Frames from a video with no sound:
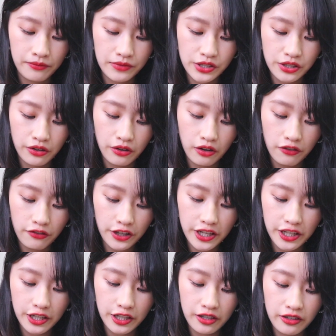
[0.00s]
So over
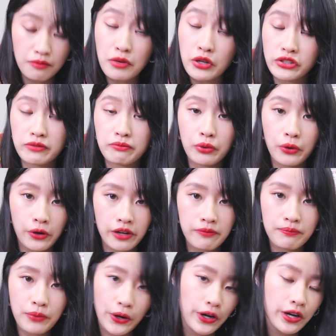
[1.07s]
here, most
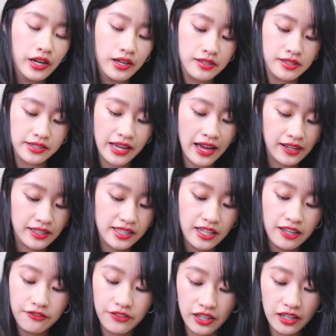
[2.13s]
important part is
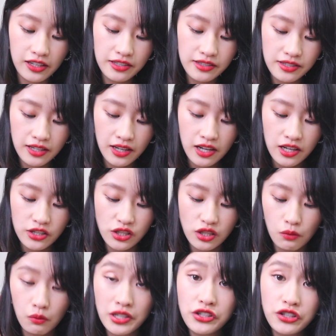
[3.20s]
activities. So
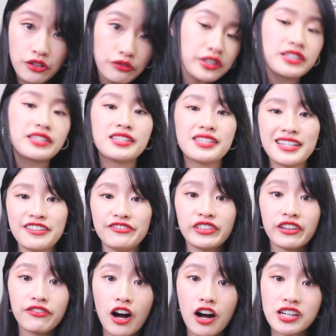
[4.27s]
once you receive
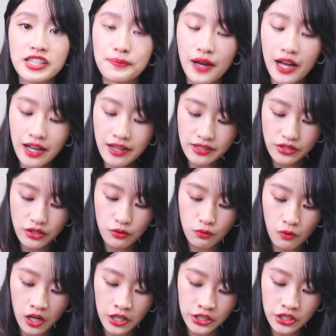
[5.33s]
the VoxBox, you
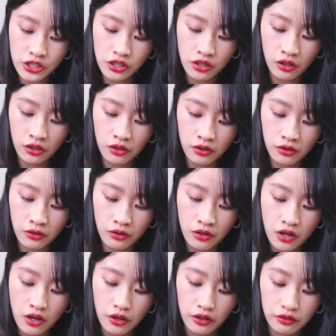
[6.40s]
want to
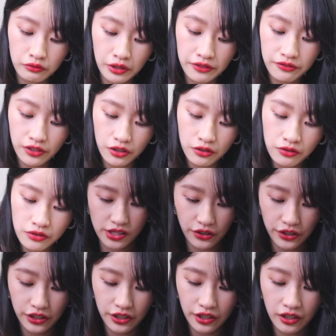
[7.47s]
review. So
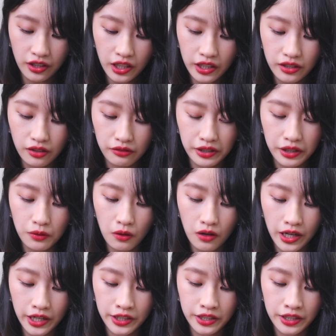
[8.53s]
here are the
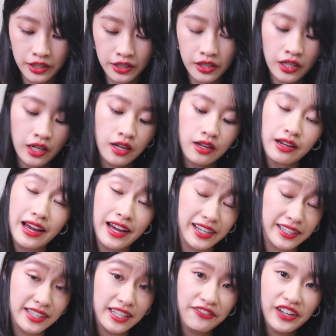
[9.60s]
required
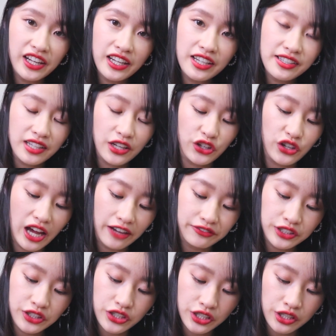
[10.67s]
activities that you have
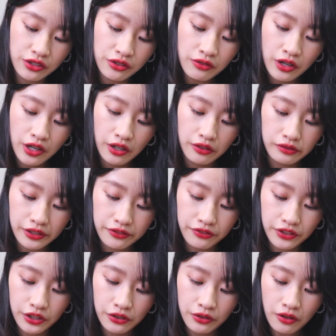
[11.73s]
to do.
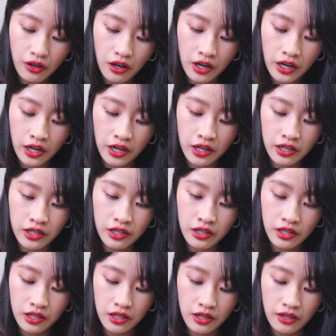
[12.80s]
Review on
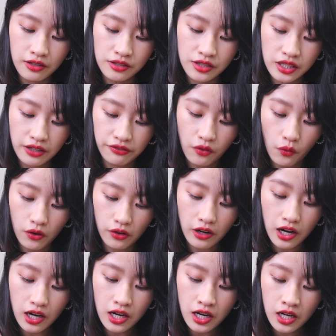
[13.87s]

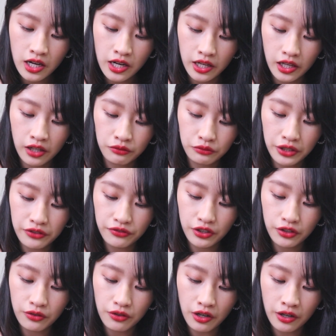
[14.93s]
Sephora and
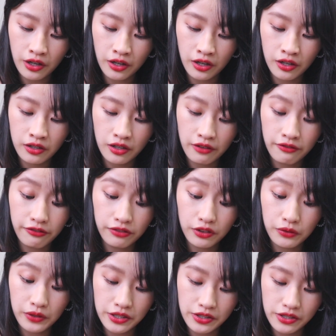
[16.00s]
review on
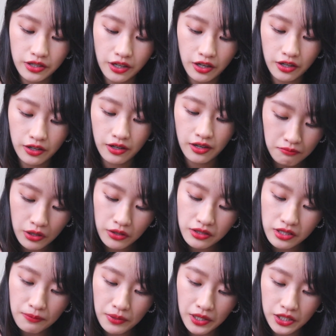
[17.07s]
Influenster.
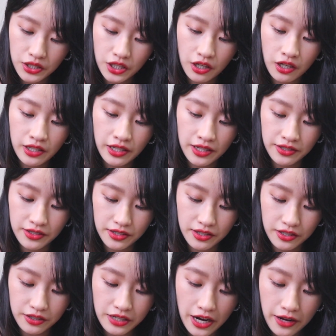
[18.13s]
Post a picture on
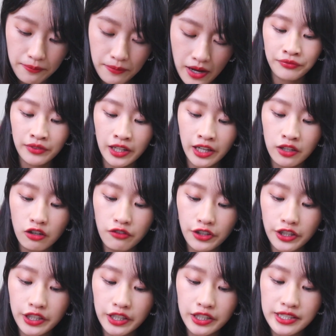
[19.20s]
Instagram. And over
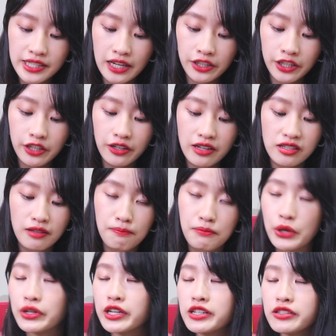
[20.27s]
here, down here has a
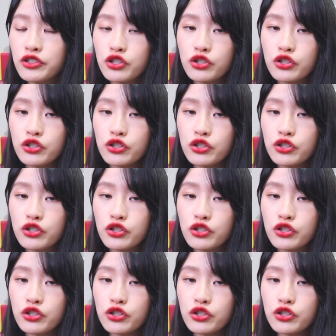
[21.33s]
bonus.